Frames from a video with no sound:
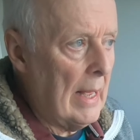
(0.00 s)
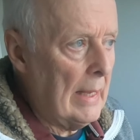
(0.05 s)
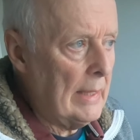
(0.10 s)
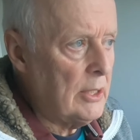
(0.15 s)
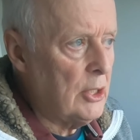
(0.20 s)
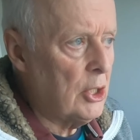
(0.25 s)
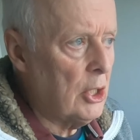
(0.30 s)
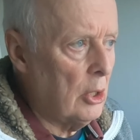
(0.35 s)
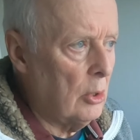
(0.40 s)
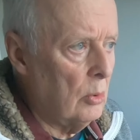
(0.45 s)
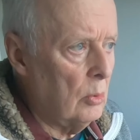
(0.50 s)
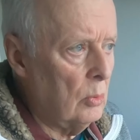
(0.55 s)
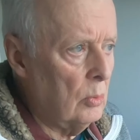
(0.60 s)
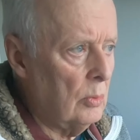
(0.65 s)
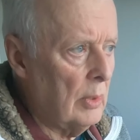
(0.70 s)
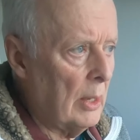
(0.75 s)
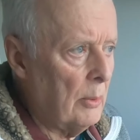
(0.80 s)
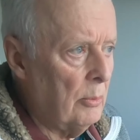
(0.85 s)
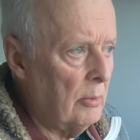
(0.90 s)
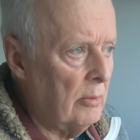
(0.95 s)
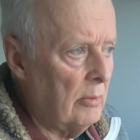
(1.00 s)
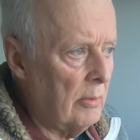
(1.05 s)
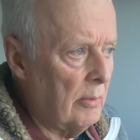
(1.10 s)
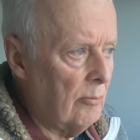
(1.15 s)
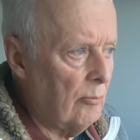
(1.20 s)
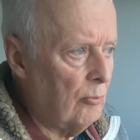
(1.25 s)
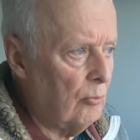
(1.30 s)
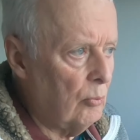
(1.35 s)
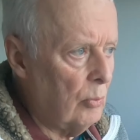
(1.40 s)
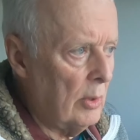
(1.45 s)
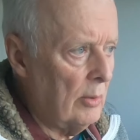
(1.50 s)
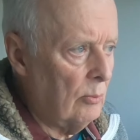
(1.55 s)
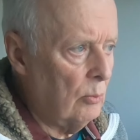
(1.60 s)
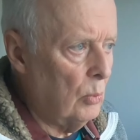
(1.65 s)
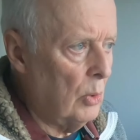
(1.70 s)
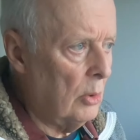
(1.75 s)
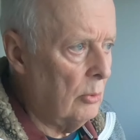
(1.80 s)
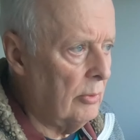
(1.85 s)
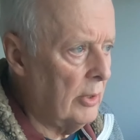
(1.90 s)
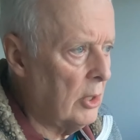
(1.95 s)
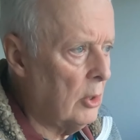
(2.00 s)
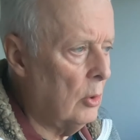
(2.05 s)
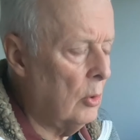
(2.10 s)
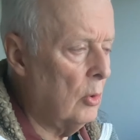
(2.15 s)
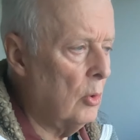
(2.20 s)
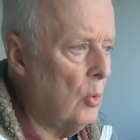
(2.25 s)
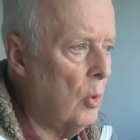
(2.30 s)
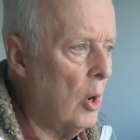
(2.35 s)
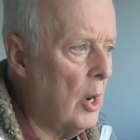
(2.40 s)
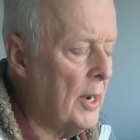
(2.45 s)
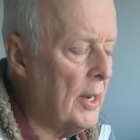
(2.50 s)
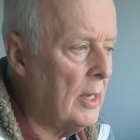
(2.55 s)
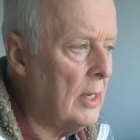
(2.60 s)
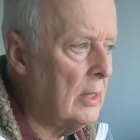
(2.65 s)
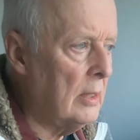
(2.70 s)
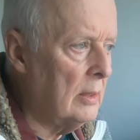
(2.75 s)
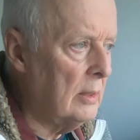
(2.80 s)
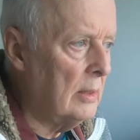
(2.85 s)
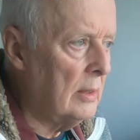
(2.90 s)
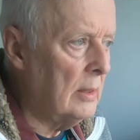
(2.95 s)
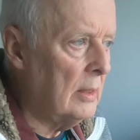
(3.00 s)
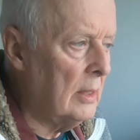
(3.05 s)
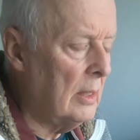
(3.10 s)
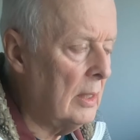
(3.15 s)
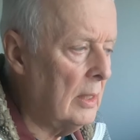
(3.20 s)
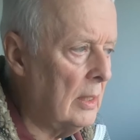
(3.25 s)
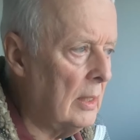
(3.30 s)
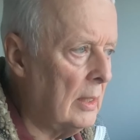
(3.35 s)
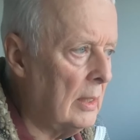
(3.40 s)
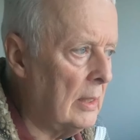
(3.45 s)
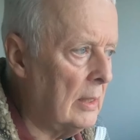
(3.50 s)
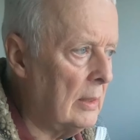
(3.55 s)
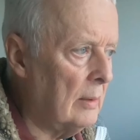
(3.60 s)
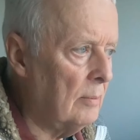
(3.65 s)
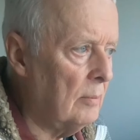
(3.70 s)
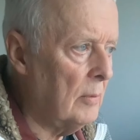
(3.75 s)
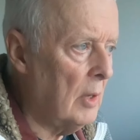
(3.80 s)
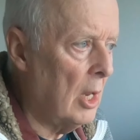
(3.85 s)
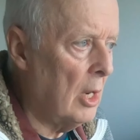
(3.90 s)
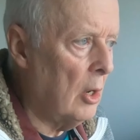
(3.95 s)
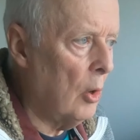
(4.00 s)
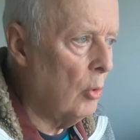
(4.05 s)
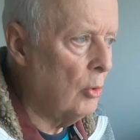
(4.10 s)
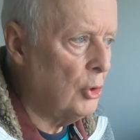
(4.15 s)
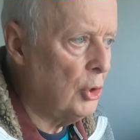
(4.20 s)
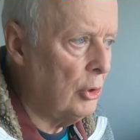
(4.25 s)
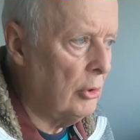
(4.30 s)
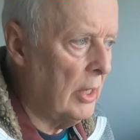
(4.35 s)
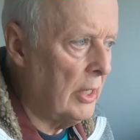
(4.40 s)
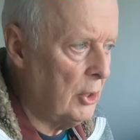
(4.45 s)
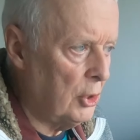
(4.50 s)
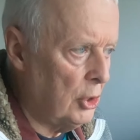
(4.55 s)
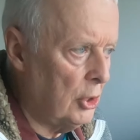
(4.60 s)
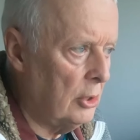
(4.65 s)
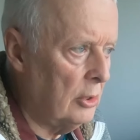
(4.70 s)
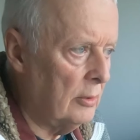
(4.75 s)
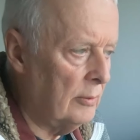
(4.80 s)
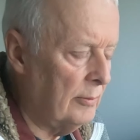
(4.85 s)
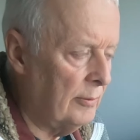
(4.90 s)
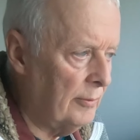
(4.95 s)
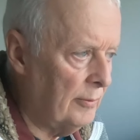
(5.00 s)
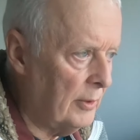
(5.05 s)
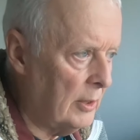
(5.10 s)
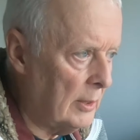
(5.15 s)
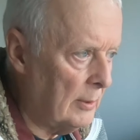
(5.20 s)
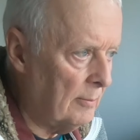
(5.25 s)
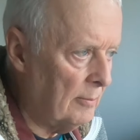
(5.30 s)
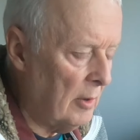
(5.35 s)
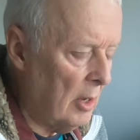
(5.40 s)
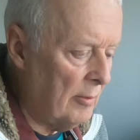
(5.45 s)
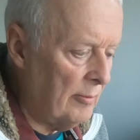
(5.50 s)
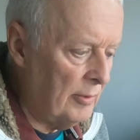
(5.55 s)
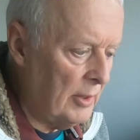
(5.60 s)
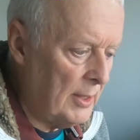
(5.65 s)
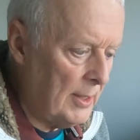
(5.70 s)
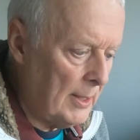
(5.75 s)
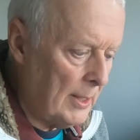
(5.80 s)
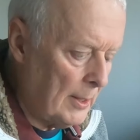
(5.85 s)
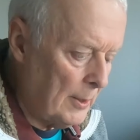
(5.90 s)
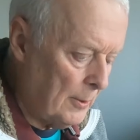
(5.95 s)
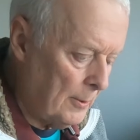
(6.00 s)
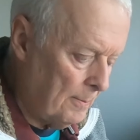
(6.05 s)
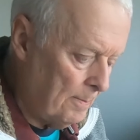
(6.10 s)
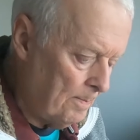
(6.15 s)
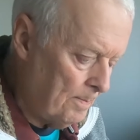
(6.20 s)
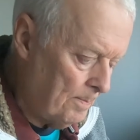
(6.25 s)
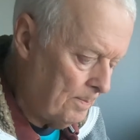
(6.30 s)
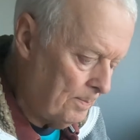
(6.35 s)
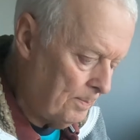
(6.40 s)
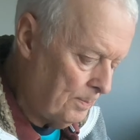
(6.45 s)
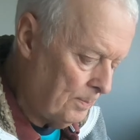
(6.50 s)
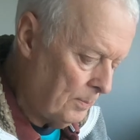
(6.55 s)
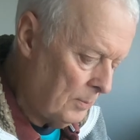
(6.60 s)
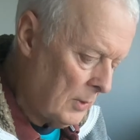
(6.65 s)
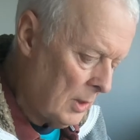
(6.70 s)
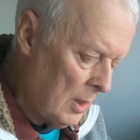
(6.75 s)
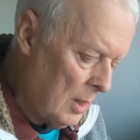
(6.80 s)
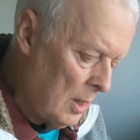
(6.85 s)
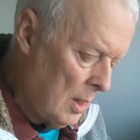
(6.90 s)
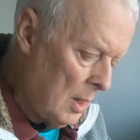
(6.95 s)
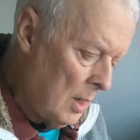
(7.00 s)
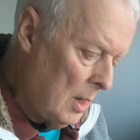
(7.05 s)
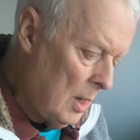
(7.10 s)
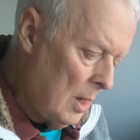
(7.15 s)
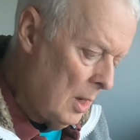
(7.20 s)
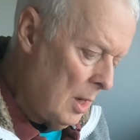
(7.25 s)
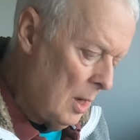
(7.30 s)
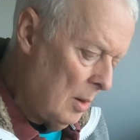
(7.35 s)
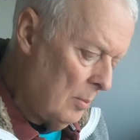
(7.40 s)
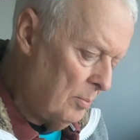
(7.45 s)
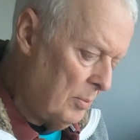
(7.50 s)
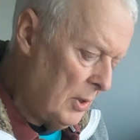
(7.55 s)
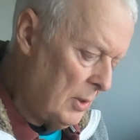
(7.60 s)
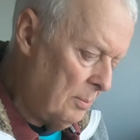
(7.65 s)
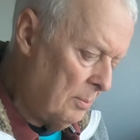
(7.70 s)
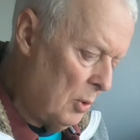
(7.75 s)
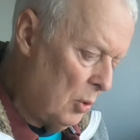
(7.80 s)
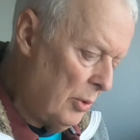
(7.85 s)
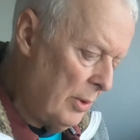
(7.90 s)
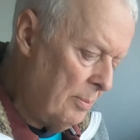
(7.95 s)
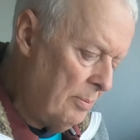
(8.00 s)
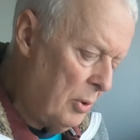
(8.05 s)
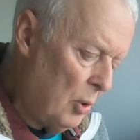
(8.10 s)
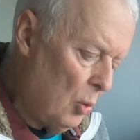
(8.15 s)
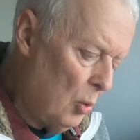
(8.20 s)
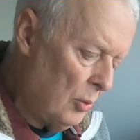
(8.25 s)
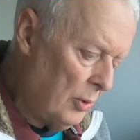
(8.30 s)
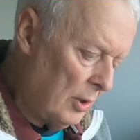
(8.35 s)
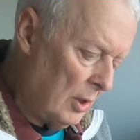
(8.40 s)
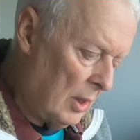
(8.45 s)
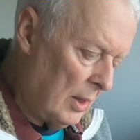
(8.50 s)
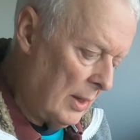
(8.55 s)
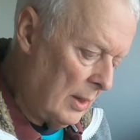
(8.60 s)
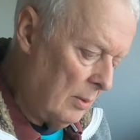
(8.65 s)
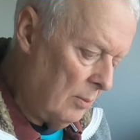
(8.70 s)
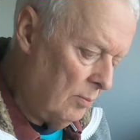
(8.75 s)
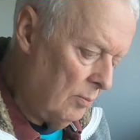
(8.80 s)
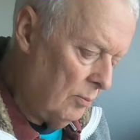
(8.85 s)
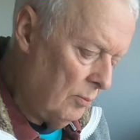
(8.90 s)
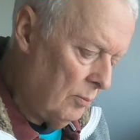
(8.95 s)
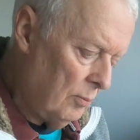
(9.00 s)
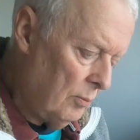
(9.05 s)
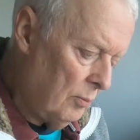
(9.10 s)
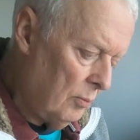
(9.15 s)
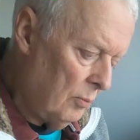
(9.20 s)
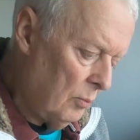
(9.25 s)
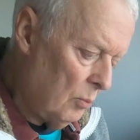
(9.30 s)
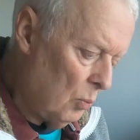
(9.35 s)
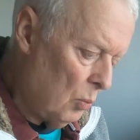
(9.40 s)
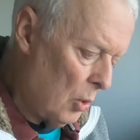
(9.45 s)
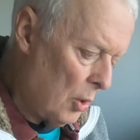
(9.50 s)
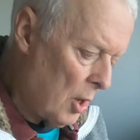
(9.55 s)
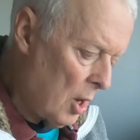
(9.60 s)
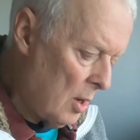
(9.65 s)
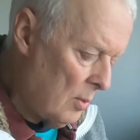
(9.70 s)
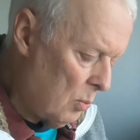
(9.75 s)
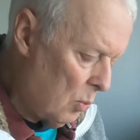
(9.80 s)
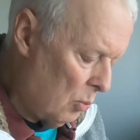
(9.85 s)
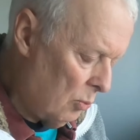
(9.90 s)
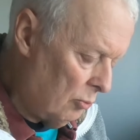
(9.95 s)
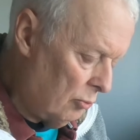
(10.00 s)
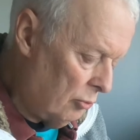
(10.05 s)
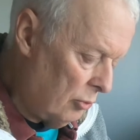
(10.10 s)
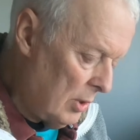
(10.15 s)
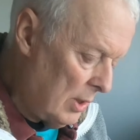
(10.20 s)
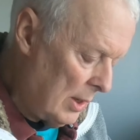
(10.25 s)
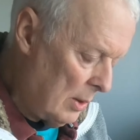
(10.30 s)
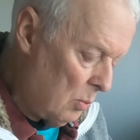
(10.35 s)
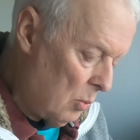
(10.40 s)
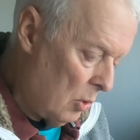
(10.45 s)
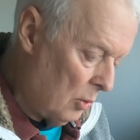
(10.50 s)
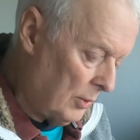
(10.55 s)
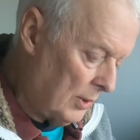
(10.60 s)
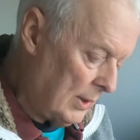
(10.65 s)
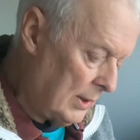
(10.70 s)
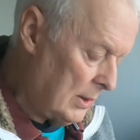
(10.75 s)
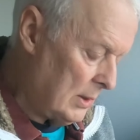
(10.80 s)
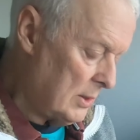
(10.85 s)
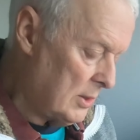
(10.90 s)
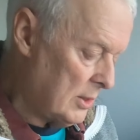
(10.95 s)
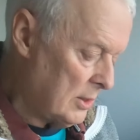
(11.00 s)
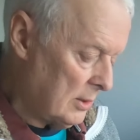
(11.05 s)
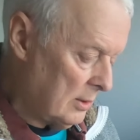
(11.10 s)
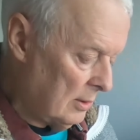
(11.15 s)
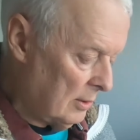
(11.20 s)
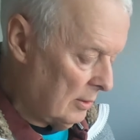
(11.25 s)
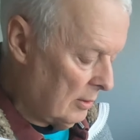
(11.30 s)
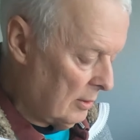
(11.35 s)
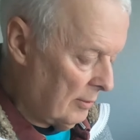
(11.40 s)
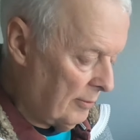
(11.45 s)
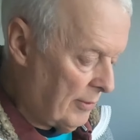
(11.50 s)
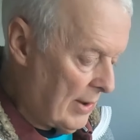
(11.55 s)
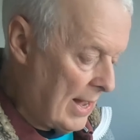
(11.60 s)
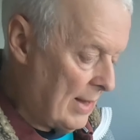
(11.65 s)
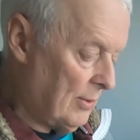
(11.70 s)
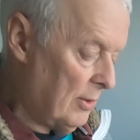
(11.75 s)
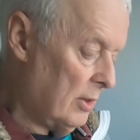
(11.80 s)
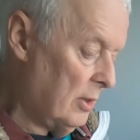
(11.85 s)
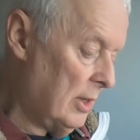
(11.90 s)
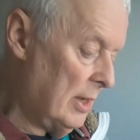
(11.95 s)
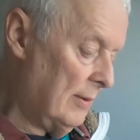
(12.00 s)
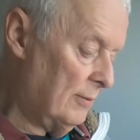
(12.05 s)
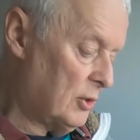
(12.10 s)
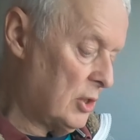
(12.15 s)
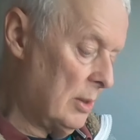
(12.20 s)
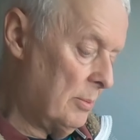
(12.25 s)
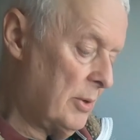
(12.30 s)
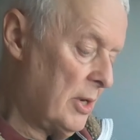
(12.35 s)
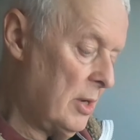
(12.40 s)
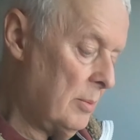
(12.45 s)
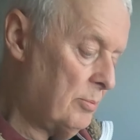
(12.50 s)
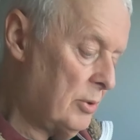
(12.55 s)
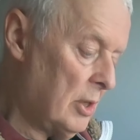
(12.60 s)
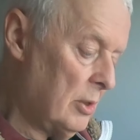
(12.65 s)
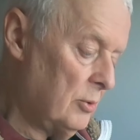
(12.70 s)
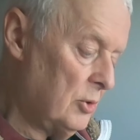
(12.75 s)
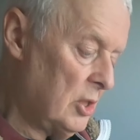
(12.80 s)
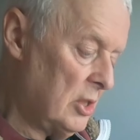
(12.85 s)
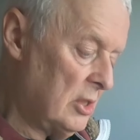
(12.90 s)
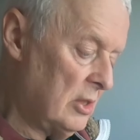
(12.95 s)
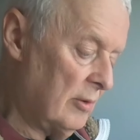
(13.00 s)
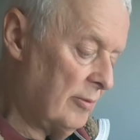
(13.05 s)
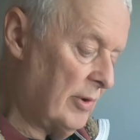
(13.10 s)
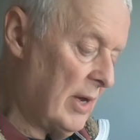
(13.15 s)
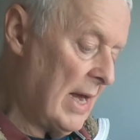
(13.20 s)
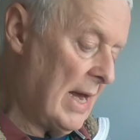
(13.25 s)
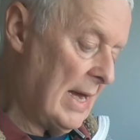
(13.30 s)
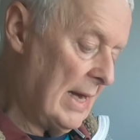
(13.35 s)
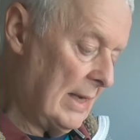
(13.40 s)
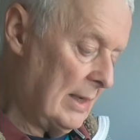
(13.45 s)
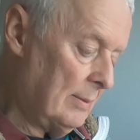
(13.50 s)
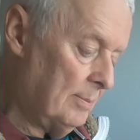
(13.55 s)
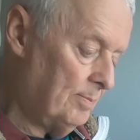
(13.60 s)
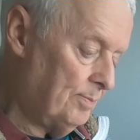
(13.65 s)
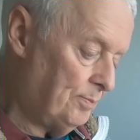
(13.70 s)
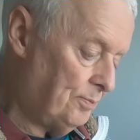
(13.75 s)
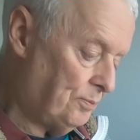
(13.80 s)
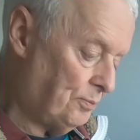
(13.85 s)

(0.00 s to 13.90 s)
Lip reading: So they will record quite a long duration of video. But more importantly, what I really want is the fact that if somebody approaches the van,